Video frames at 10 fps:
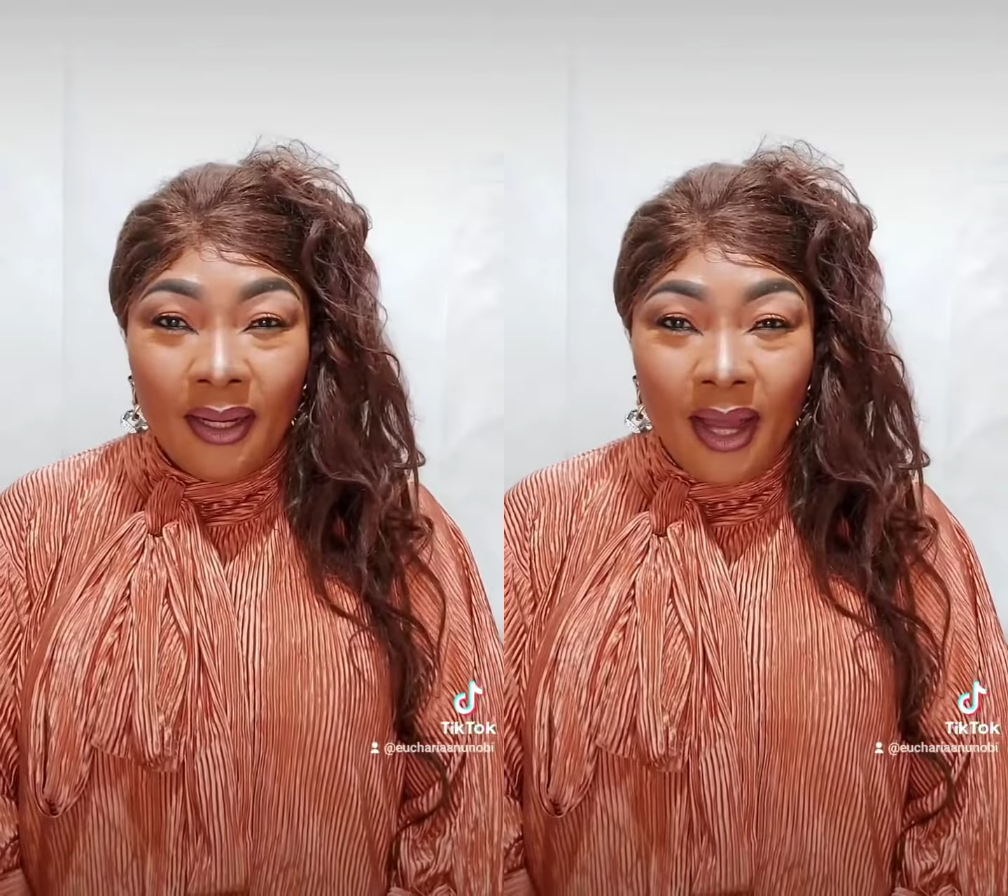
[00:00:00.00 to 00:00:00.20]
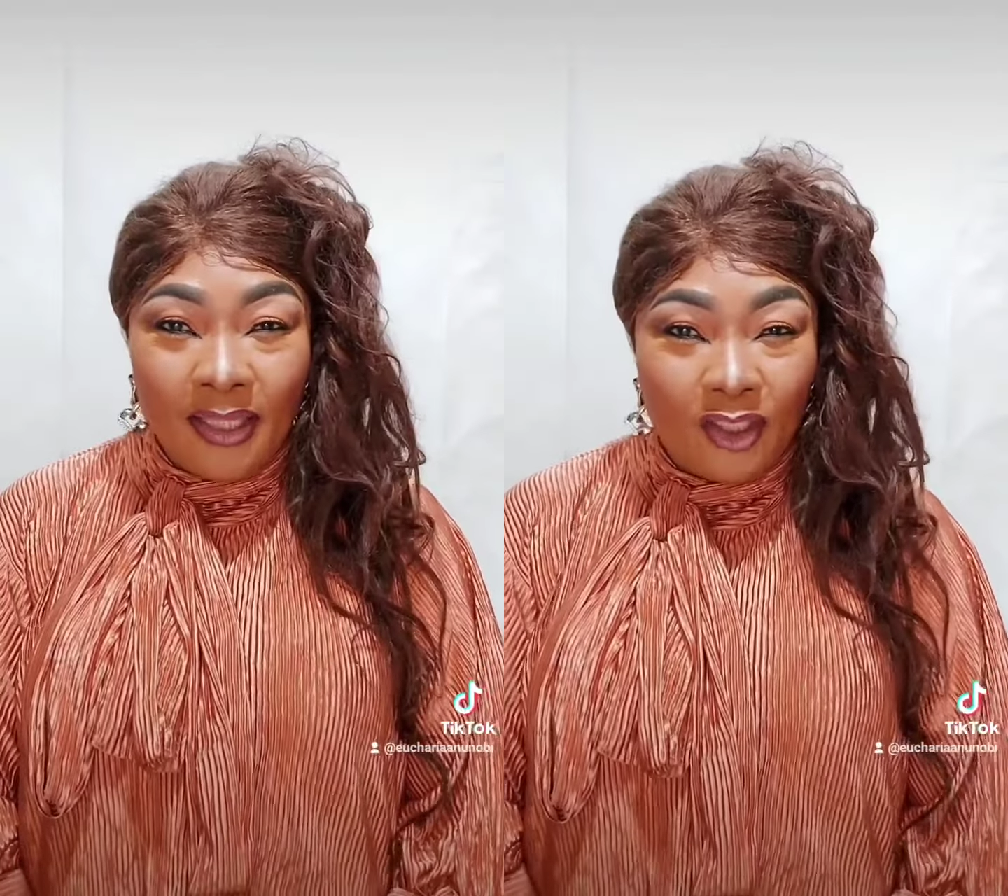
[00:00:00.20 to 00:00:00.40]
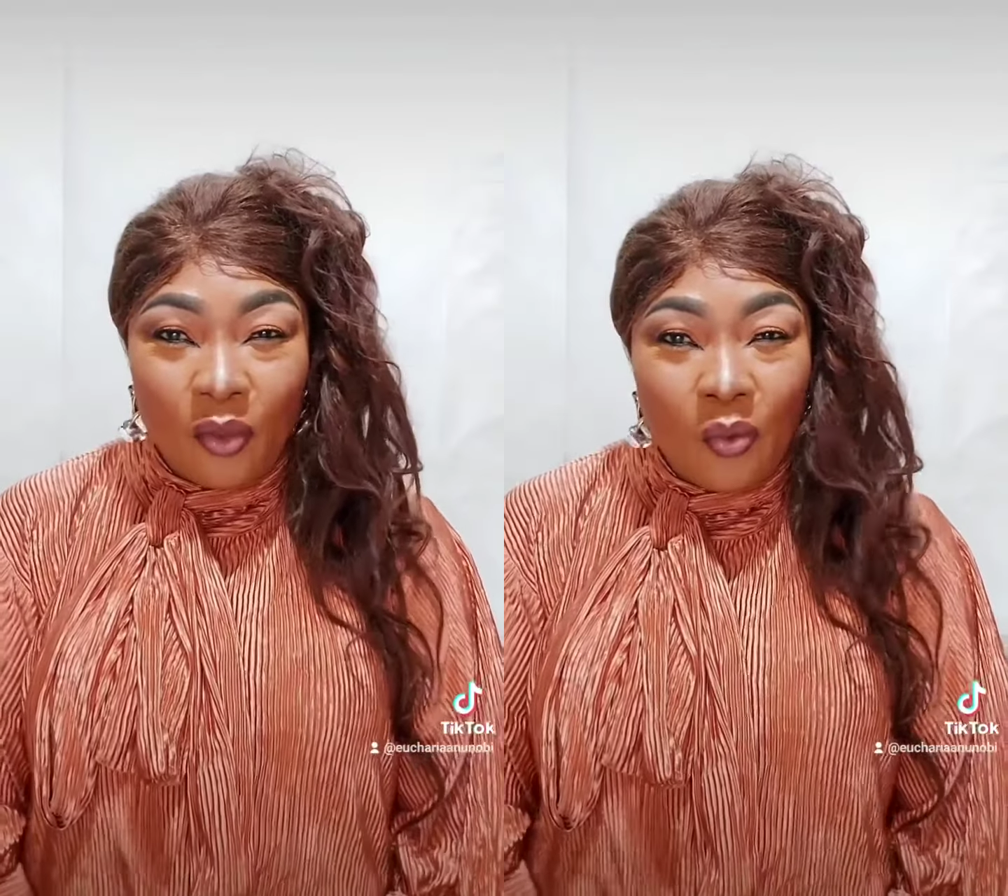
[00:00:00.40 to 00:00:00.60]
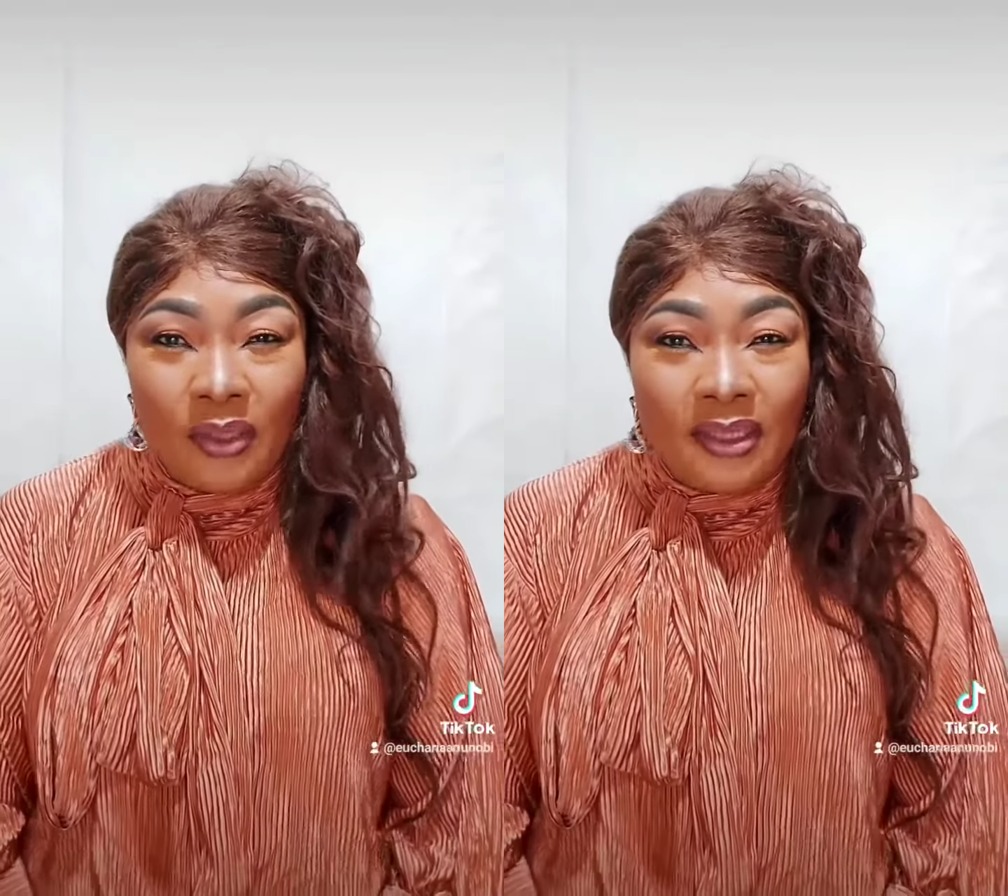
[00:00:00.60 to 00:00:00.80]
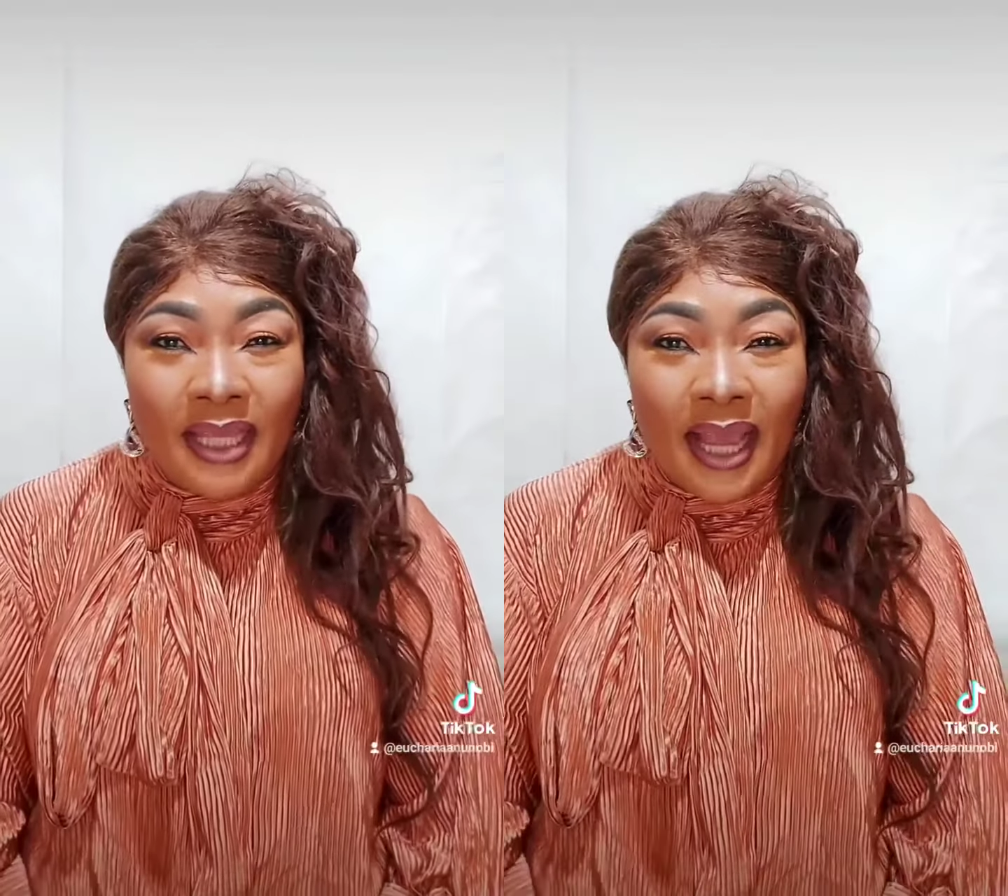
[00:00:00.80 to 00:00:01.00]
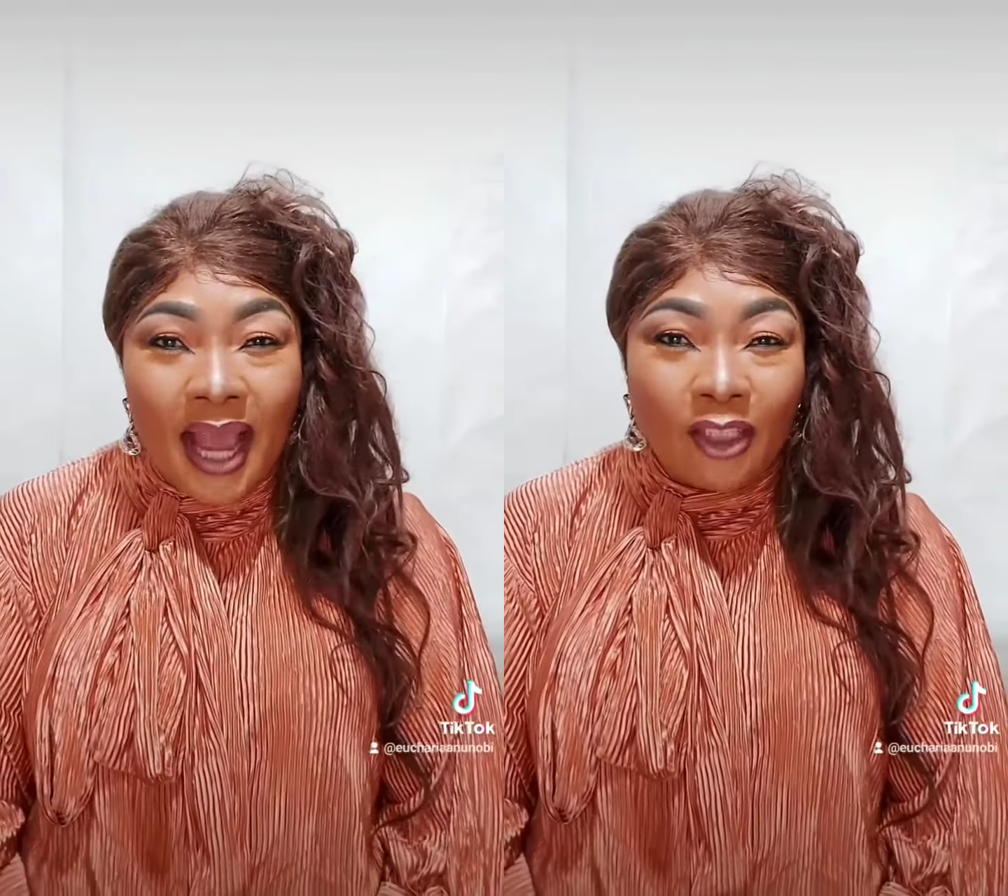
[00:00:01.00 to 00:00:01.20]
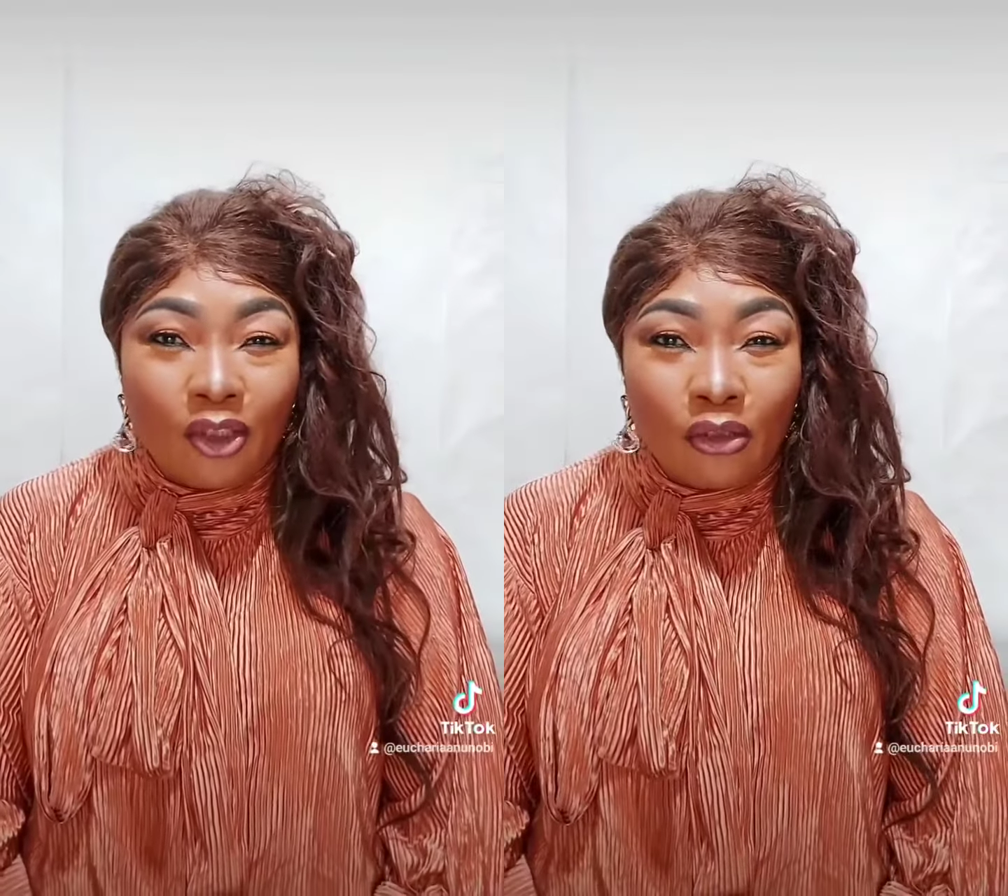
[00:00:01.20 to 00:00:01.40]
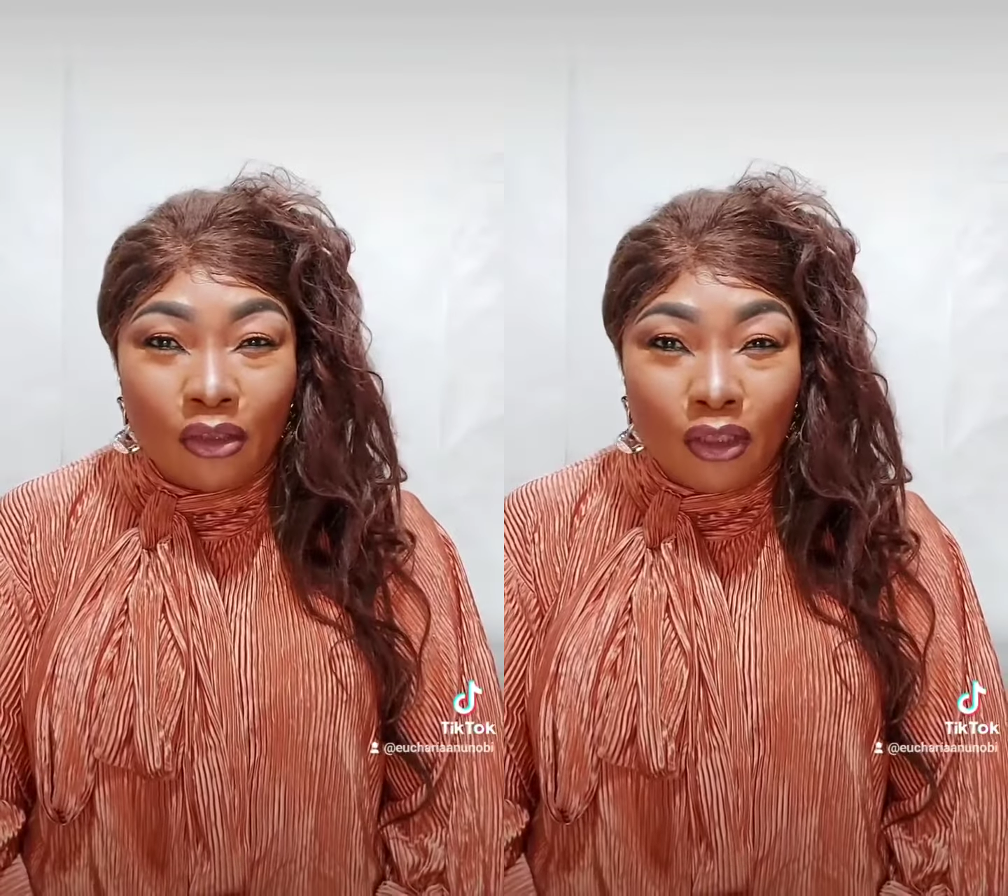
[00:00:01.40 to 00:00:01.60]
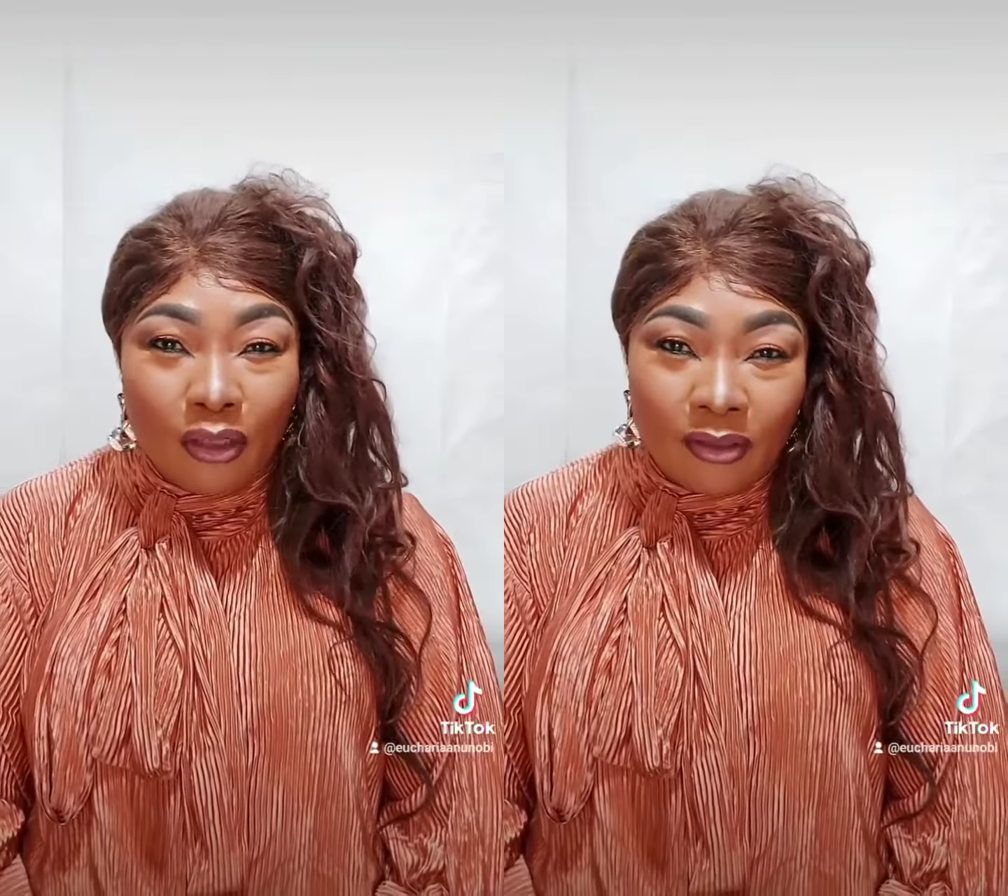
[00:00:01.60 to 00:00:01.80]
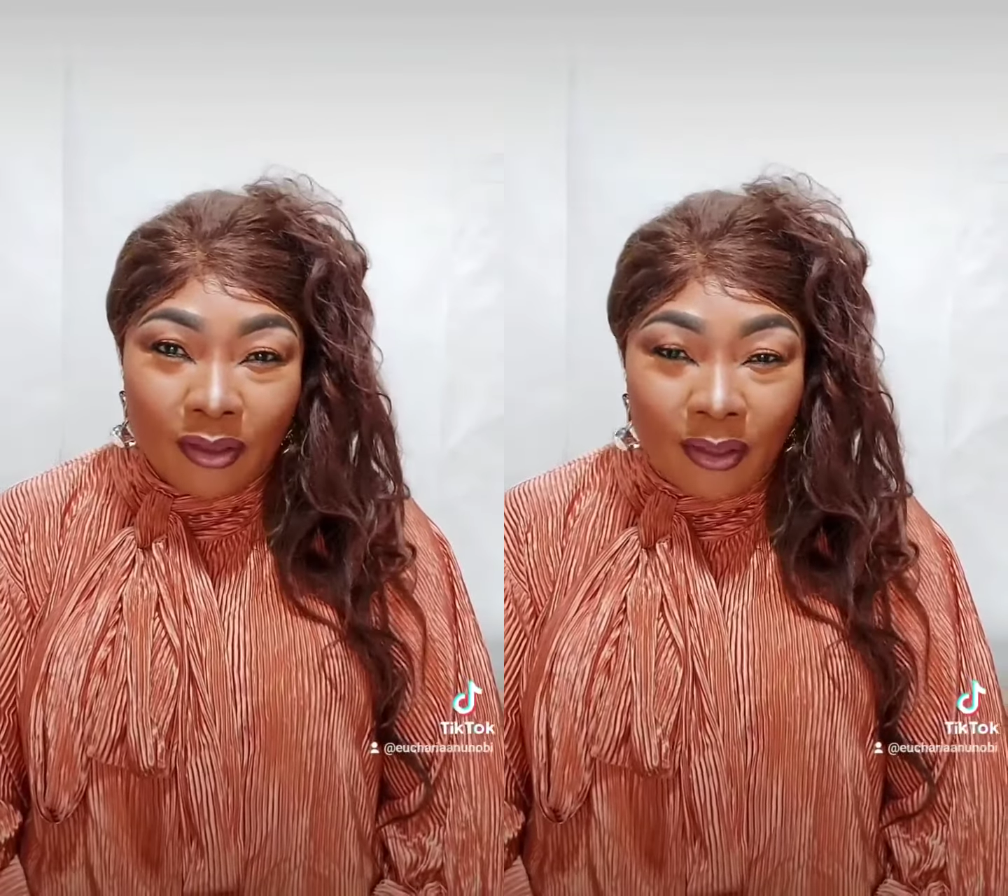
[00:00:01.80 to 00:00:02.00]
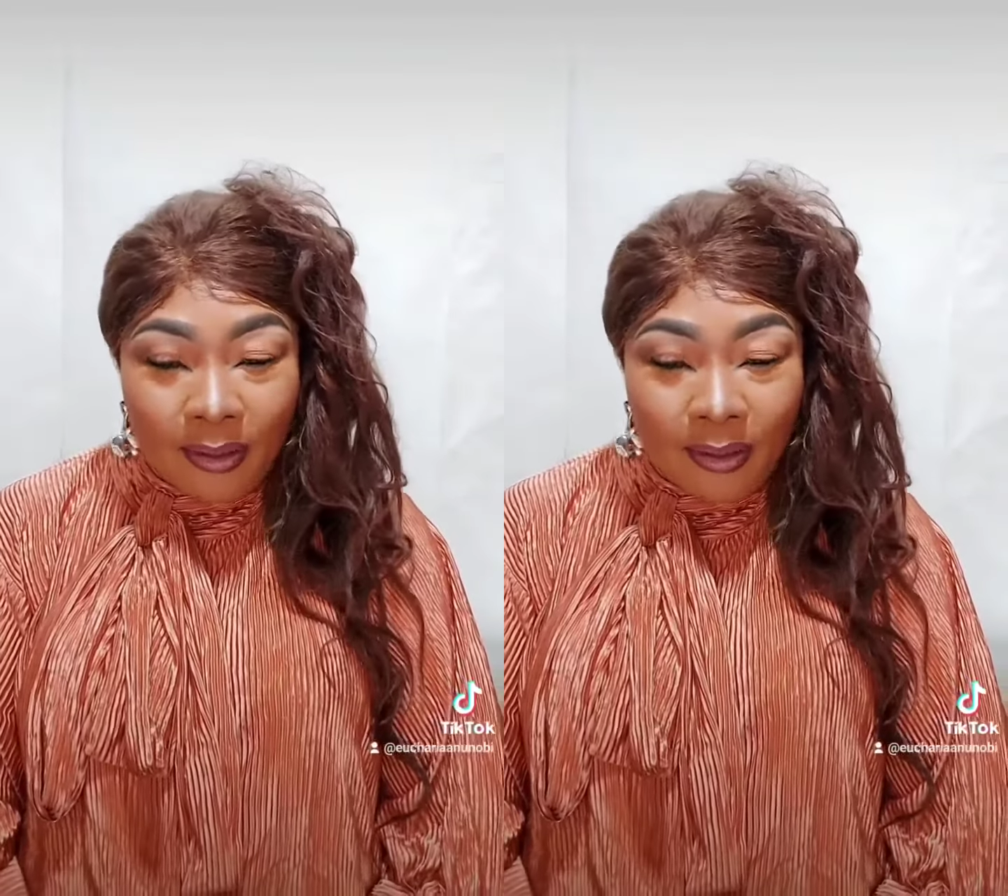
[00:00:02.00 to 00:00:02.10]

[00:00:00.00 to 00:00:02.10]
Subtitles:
And someone say I should not